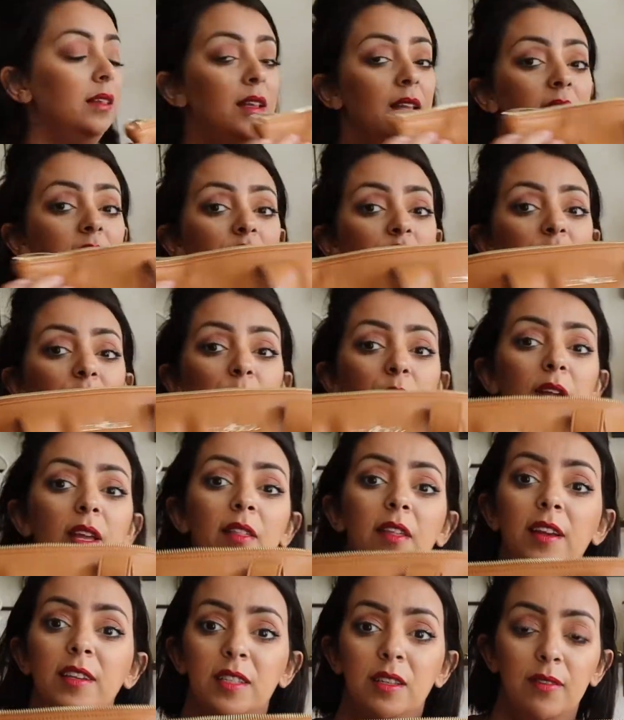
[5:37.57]
Lily Jade
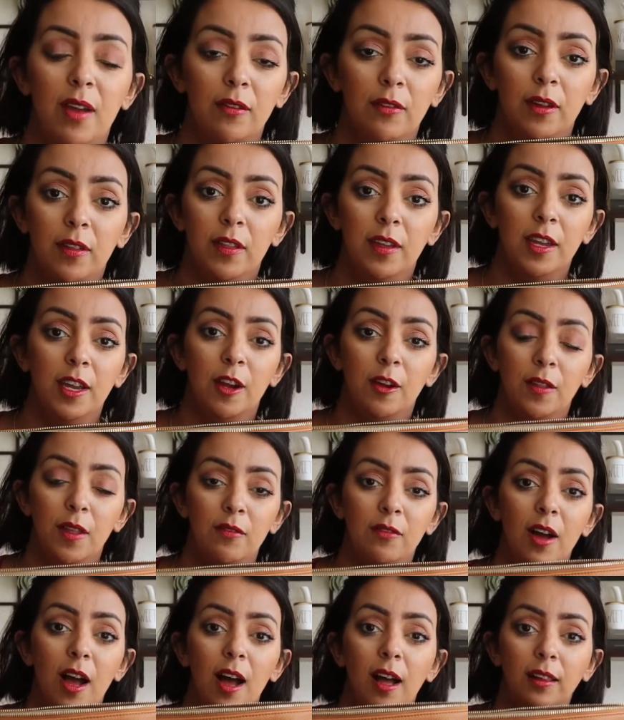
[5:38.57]
really thinks of everything here.
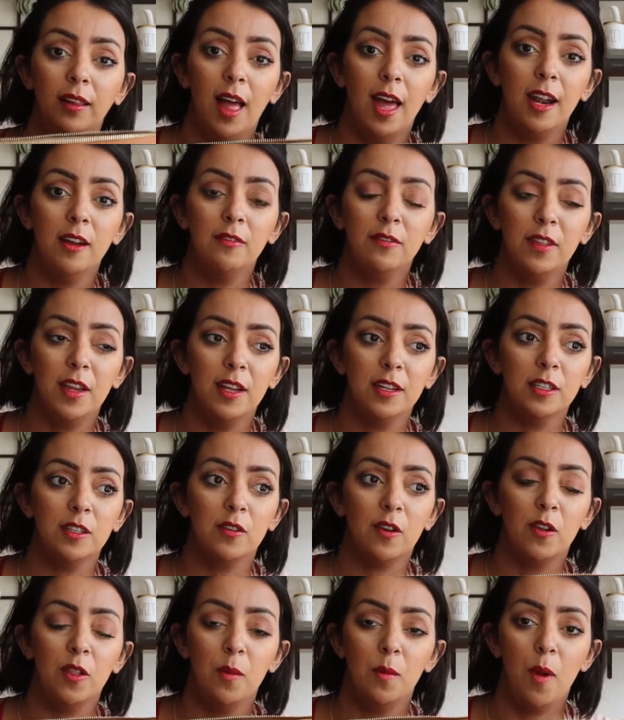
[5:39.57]
They've got a lot of
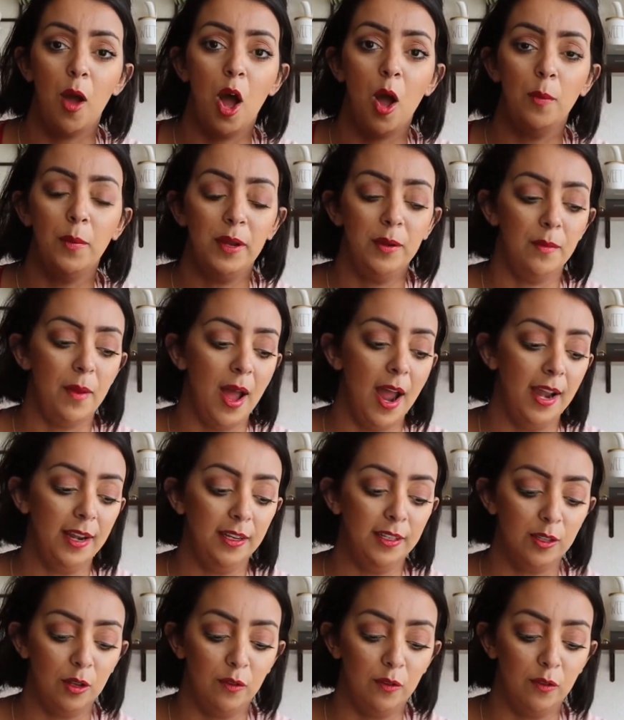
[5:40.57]
things for the mom in mind.